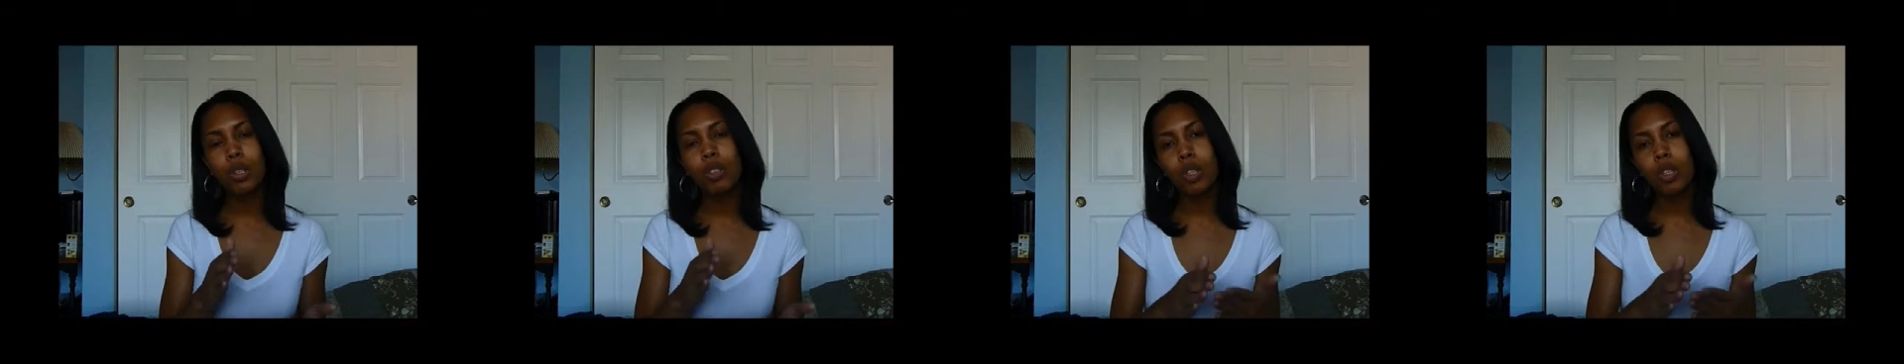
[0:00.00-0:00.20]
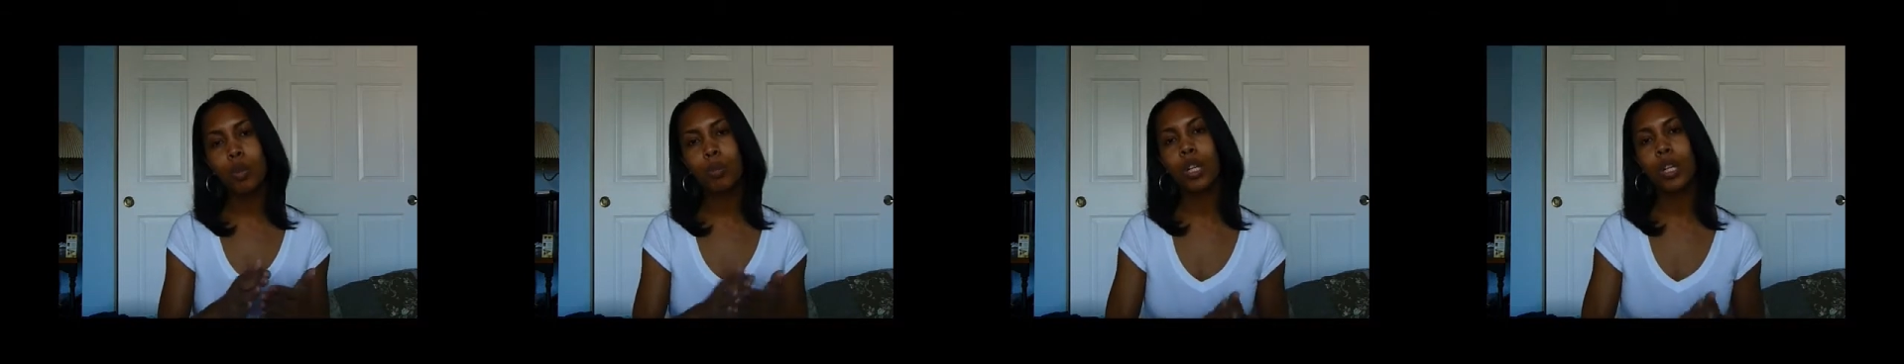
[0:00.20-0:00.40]

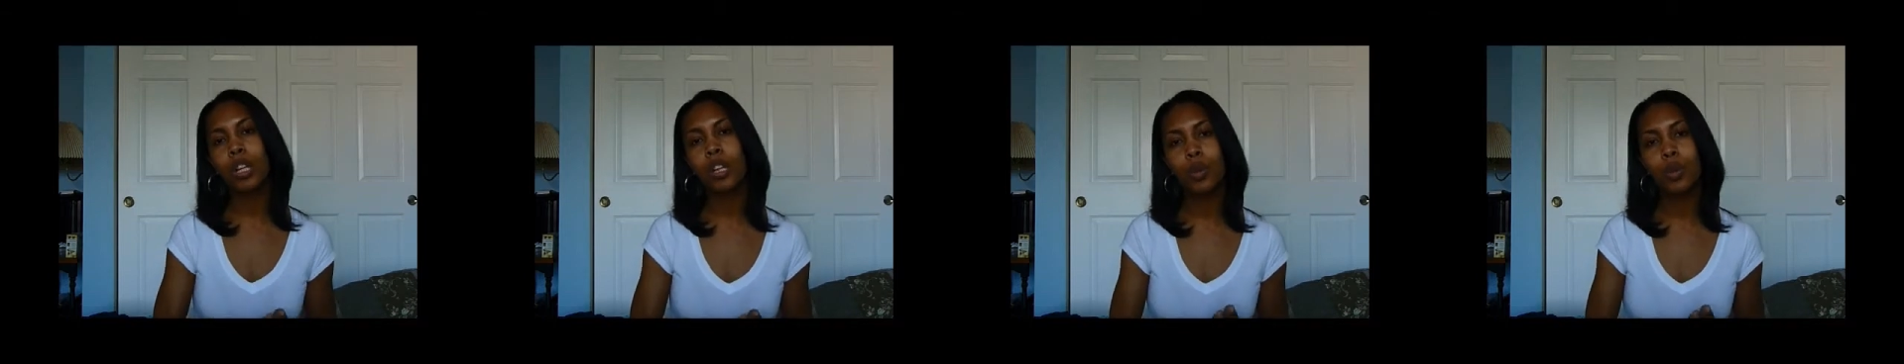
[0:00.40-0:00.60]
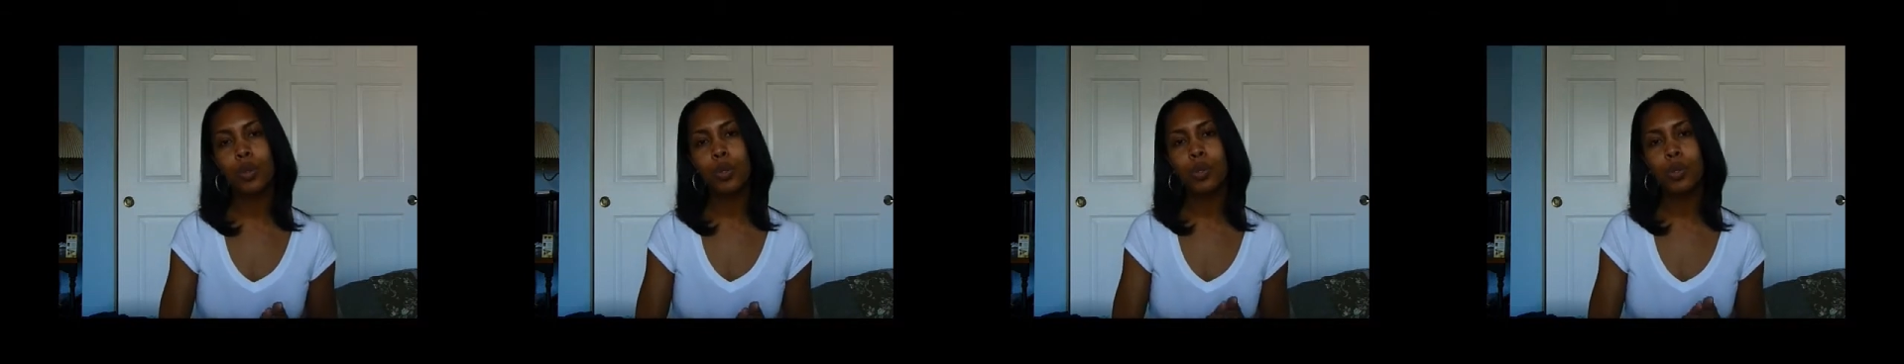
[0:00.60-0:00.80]
you a little
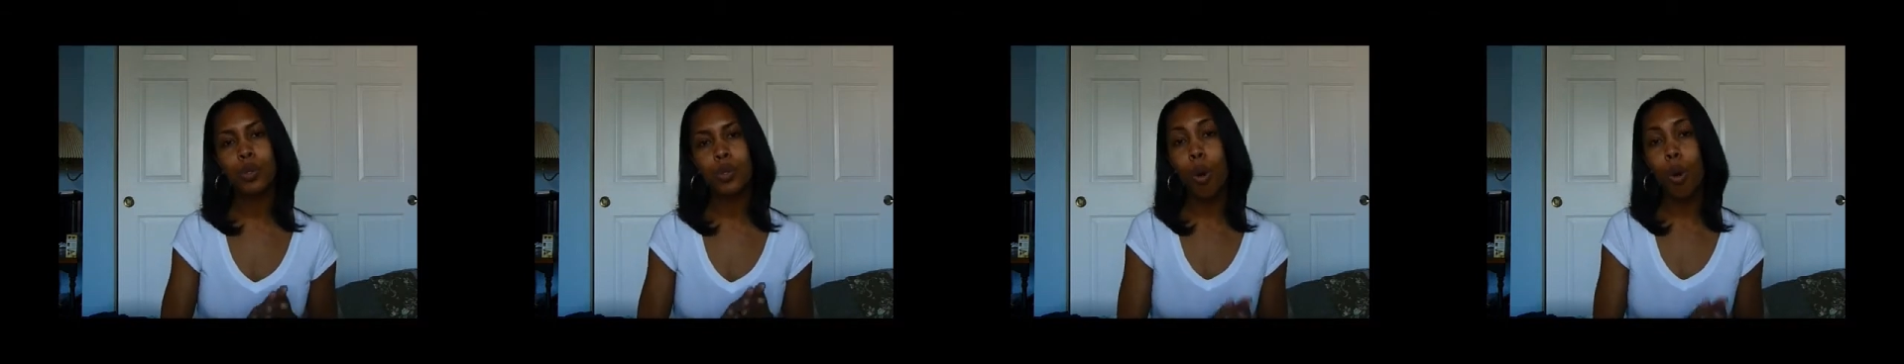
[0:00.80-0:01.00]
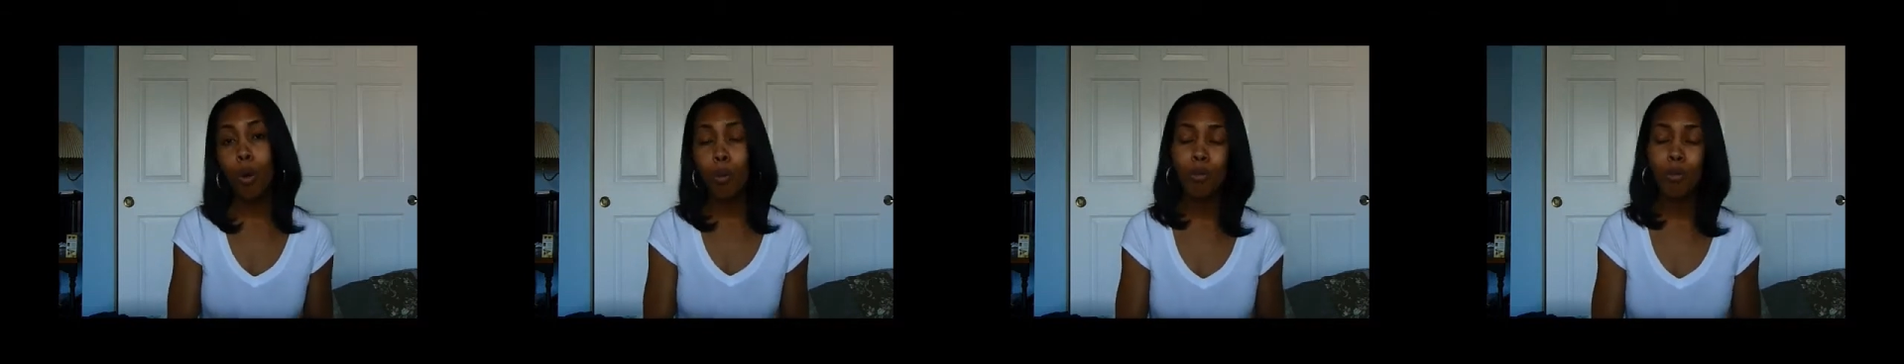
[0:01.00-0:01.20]
bit closer
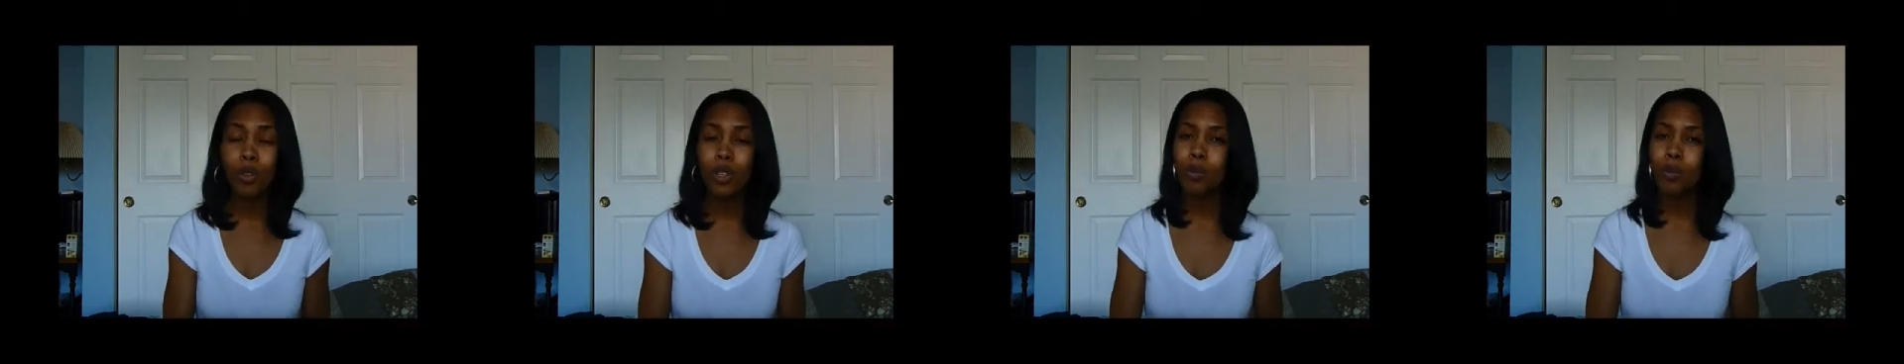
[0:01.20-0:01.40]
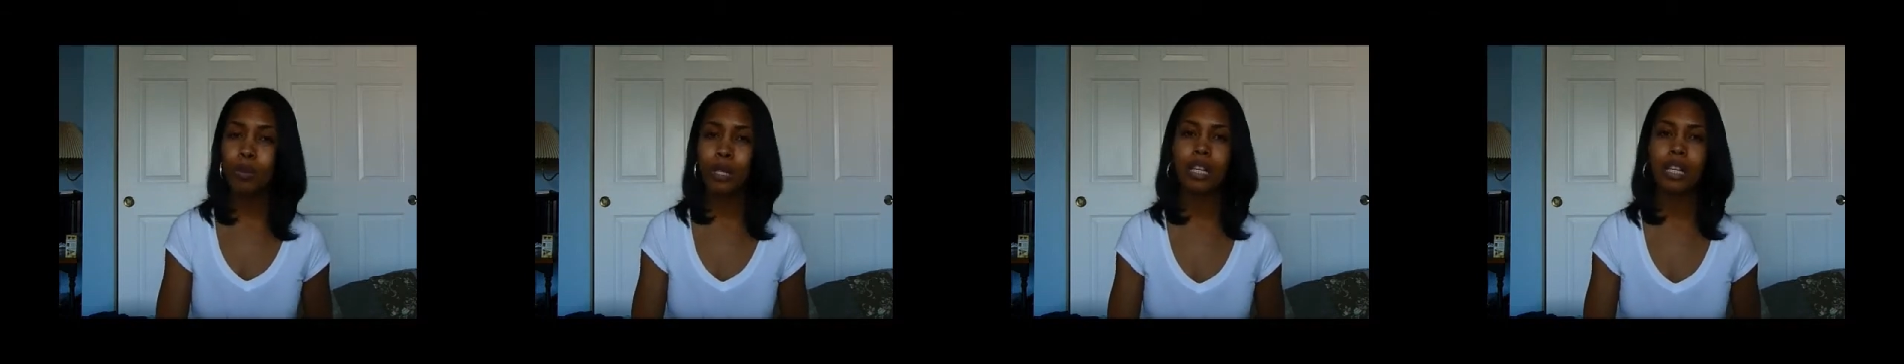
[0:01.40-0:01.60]
to
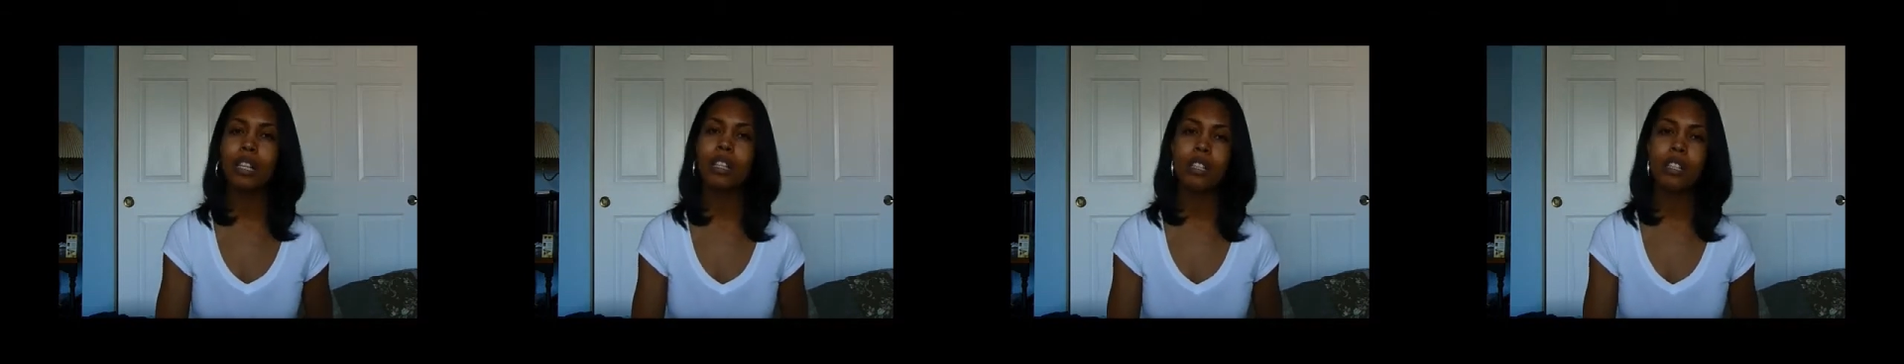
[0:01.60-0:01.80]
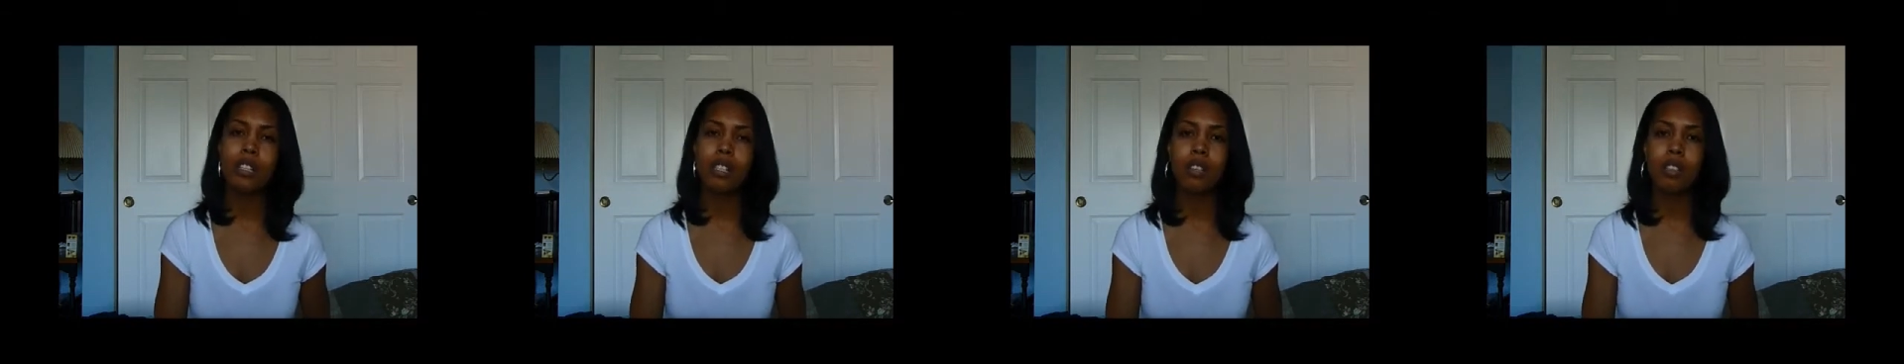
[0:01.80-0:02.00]
hopefully being
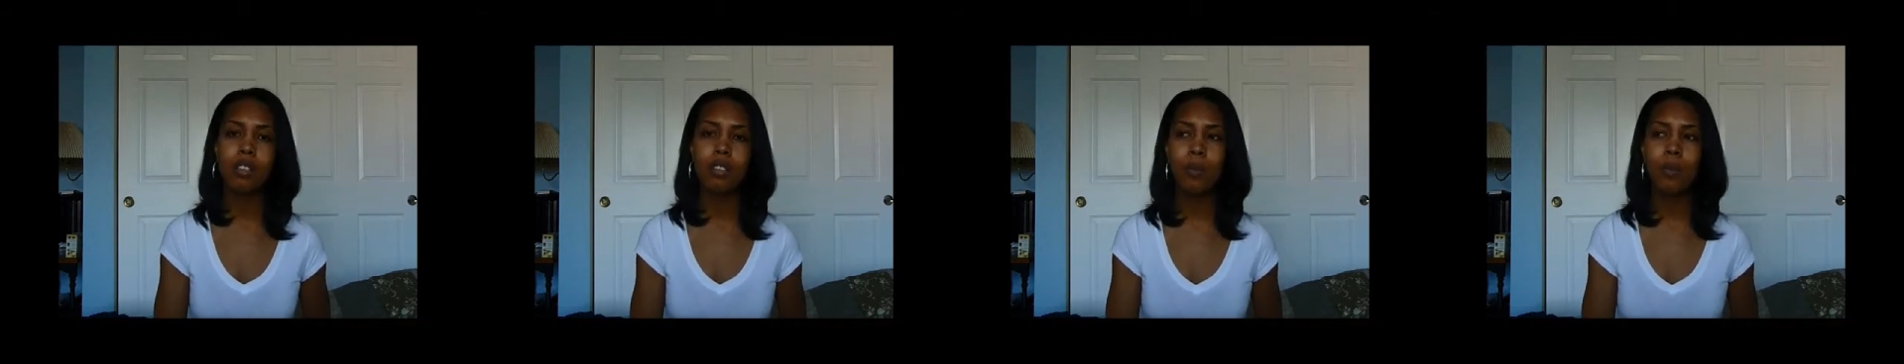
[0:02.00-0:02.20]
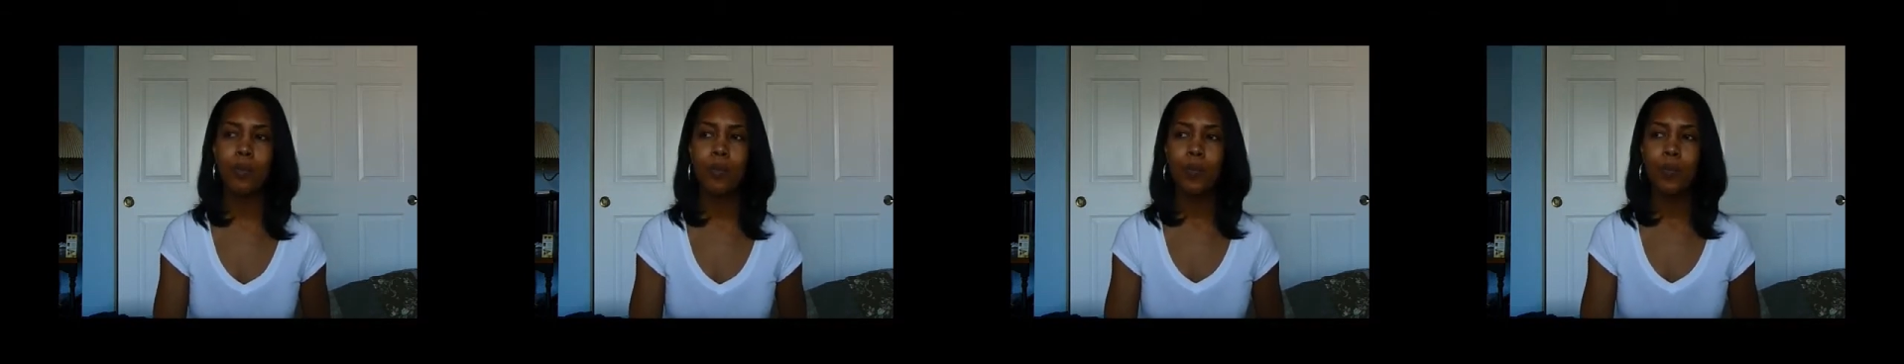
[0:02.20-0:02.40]

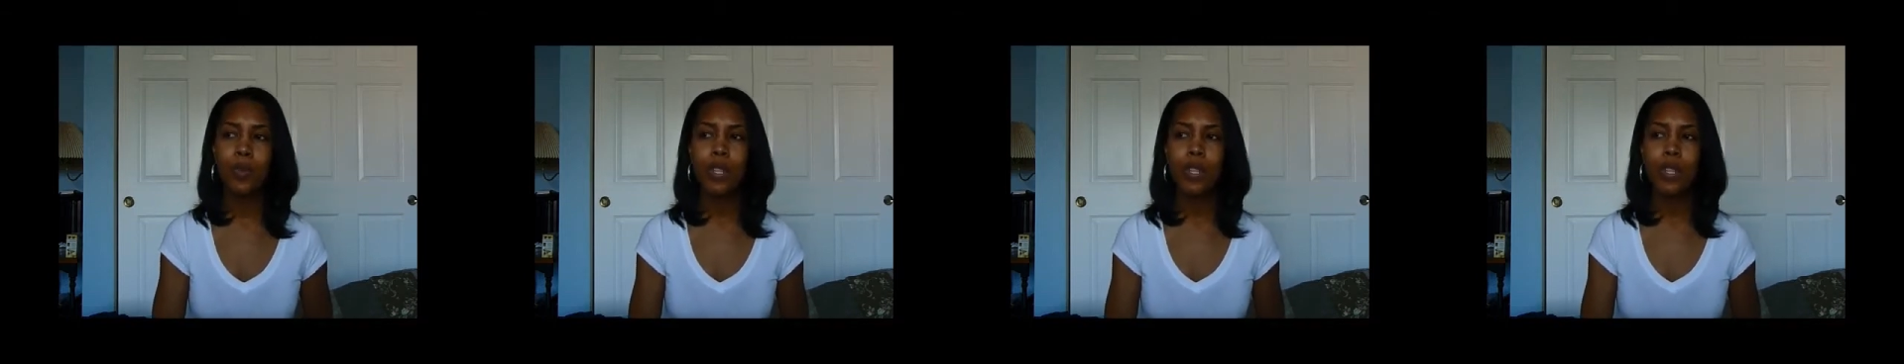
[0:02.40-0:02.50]
considered.